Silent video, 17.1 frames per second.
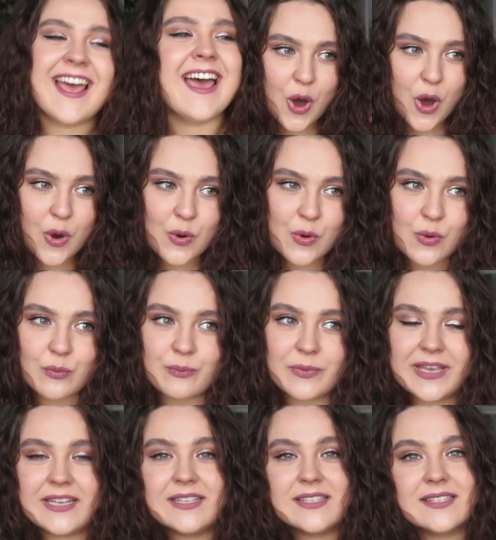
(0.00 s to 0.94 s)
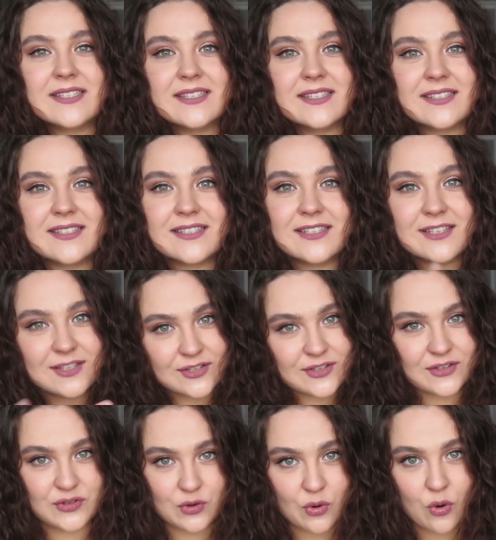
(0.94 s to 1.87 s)
Yo means
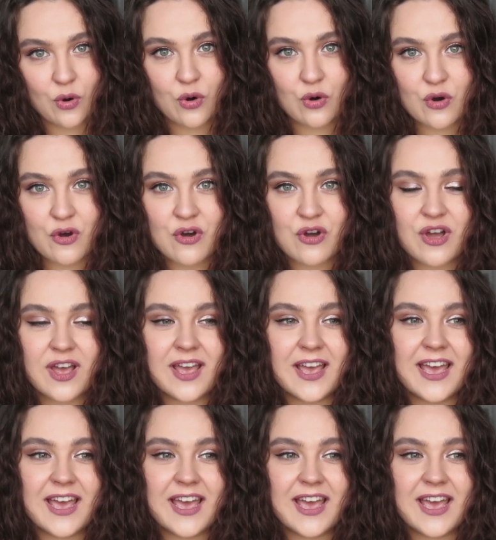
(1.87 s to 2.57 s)
your